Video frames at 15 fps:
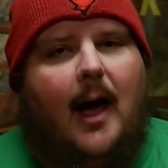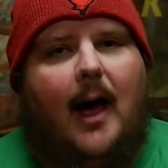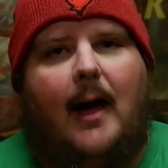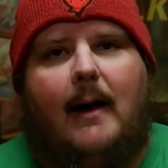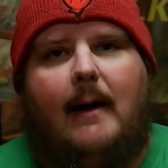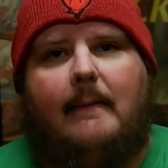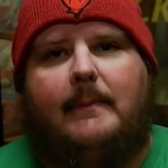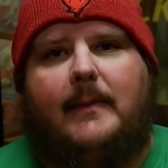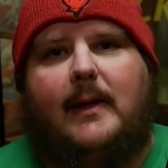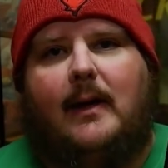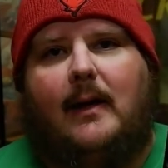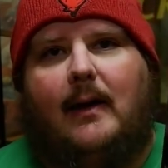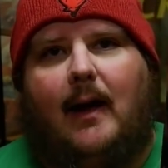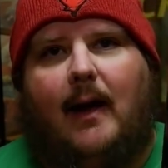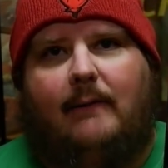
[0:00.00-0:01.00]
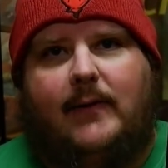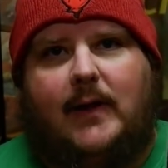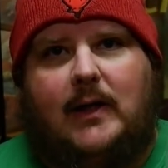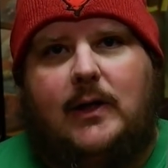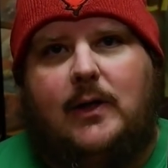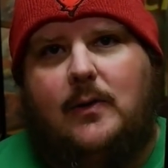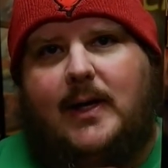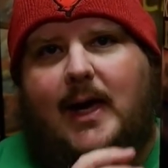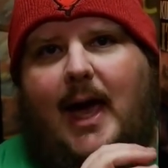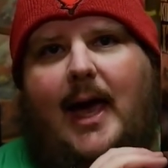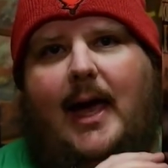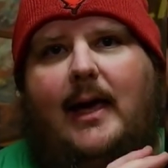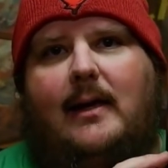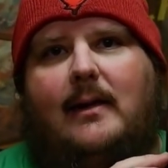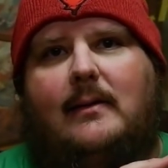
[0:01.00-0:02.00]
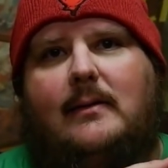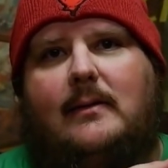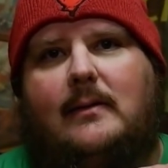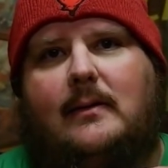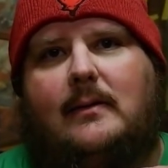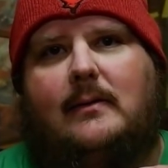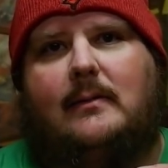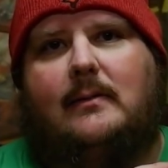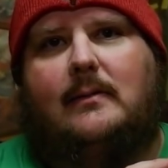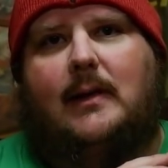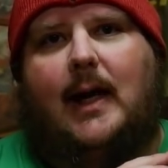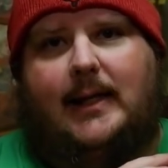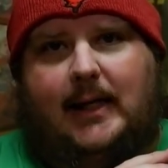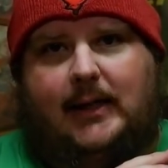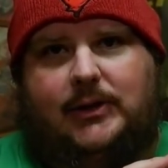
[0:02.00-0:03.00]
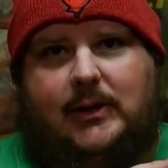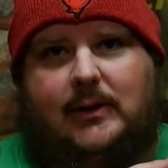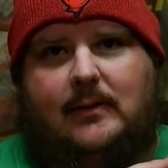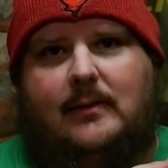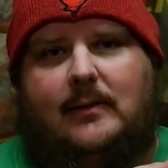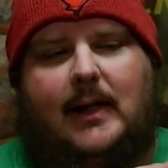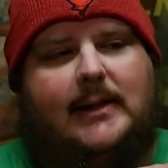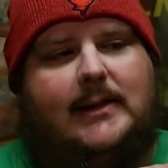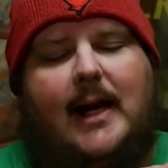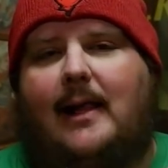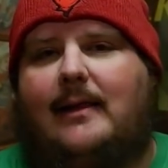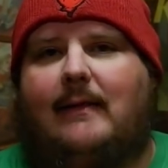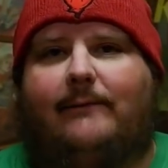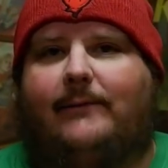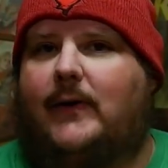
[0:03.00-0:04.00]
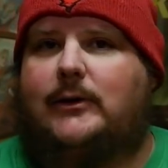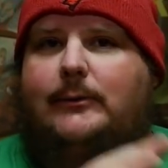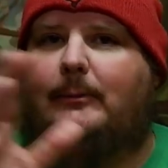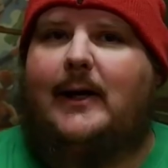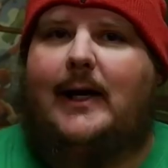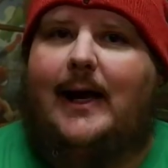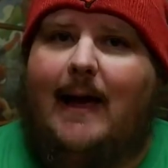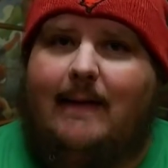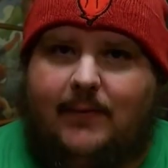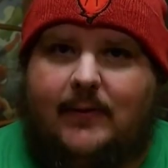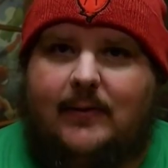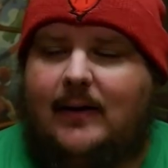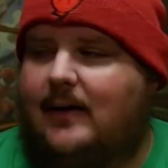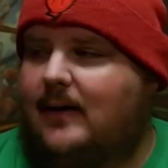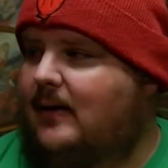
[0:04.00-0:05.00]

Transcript: um, of the UK edition. It's not the first printing ever.